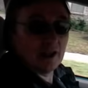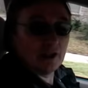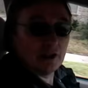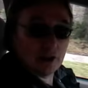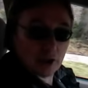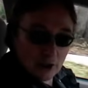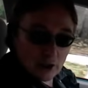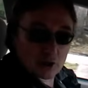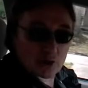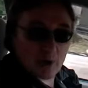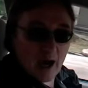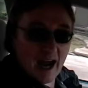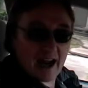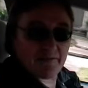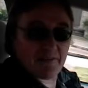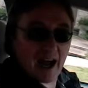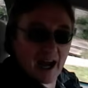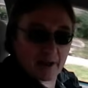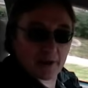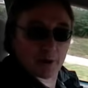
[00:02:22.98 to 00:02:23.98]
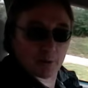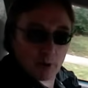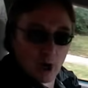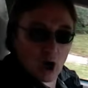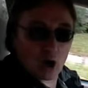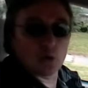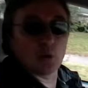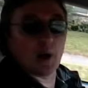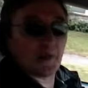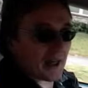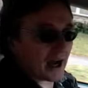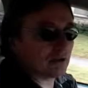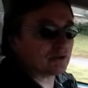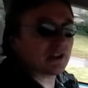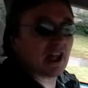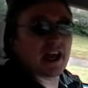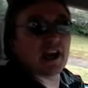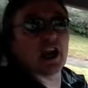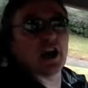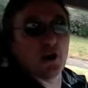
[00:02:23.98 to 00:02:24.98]
you can drive down the road without
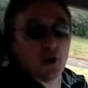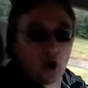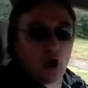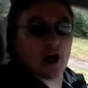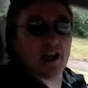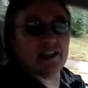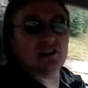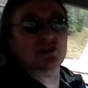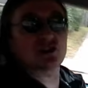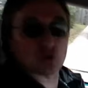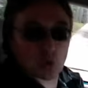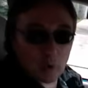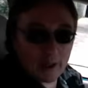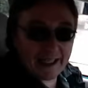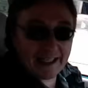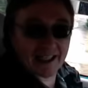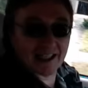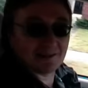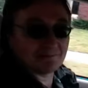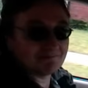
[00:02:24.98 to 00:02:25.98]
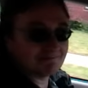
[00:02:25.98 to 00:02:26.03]
that annoying squeak.